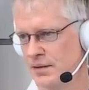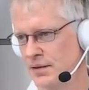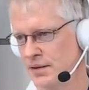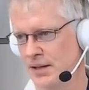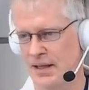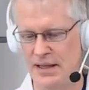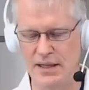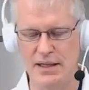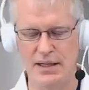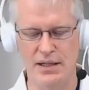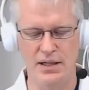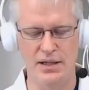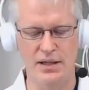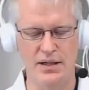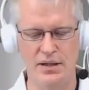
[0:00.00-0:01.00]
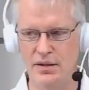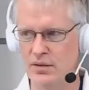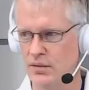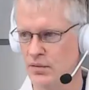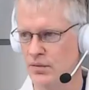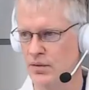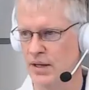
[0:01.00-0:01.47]
80.
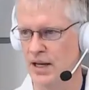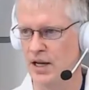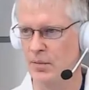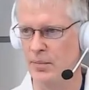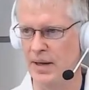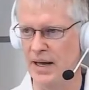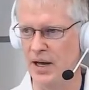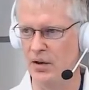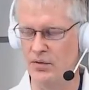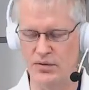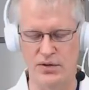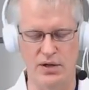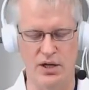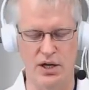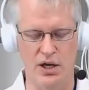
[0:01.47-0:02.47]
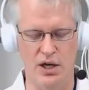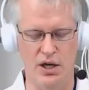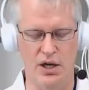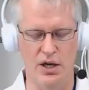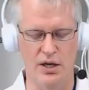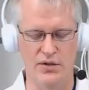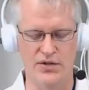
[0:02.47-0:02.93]
How about
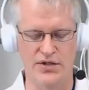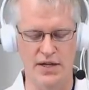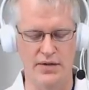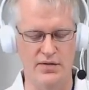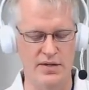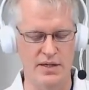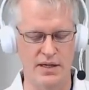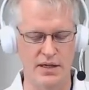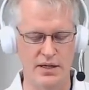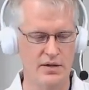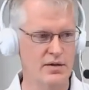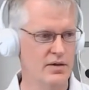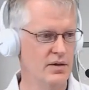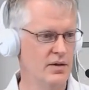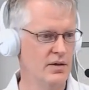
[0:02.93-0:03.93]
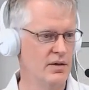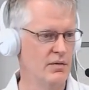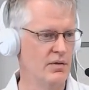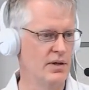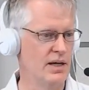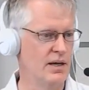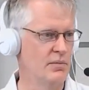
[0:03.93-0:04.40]
70?
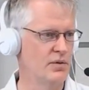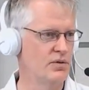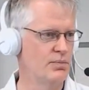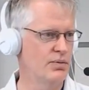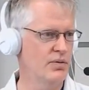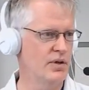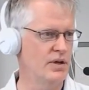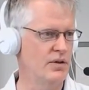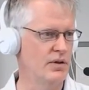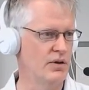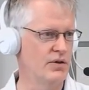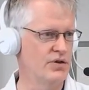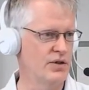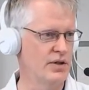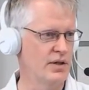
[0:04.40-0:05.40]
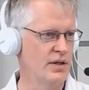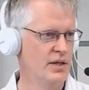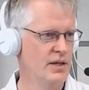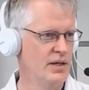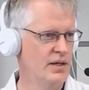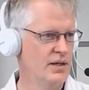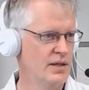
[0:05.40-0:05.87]
We'll get him pretty close to it.
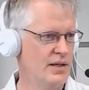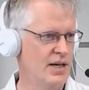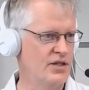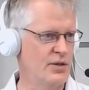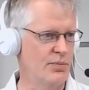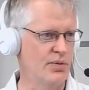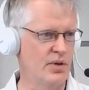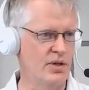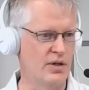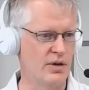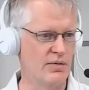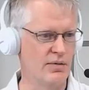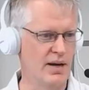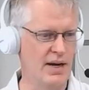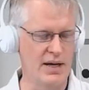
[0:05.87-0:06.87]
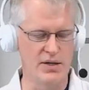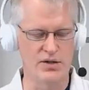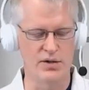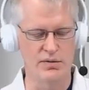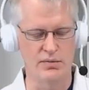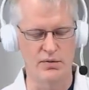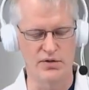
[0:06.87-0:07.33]
That's a pretty good
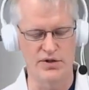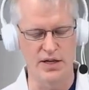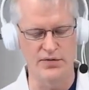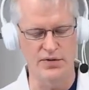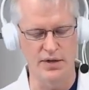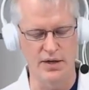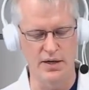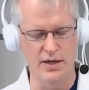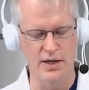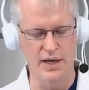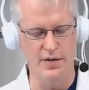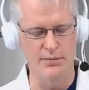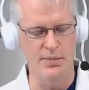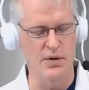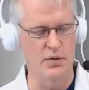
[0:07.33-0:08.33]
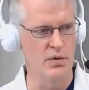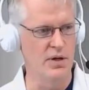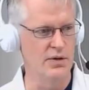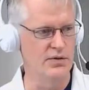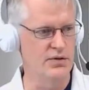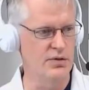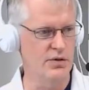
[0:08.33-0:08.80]
range. And we'll set the
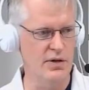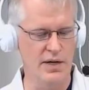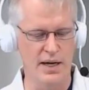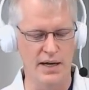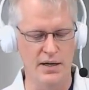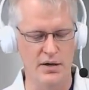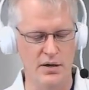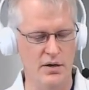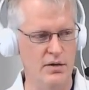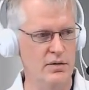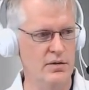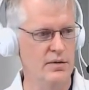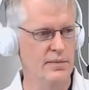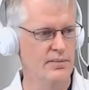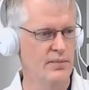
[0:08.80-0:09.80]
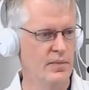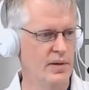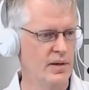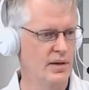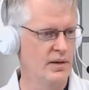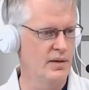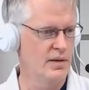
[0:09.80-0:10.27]
FB1 turret angle
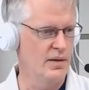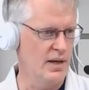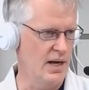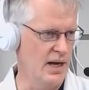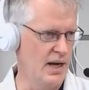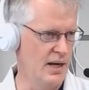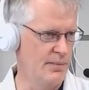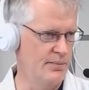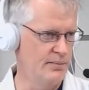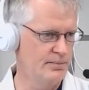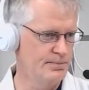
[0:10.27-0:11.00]
at,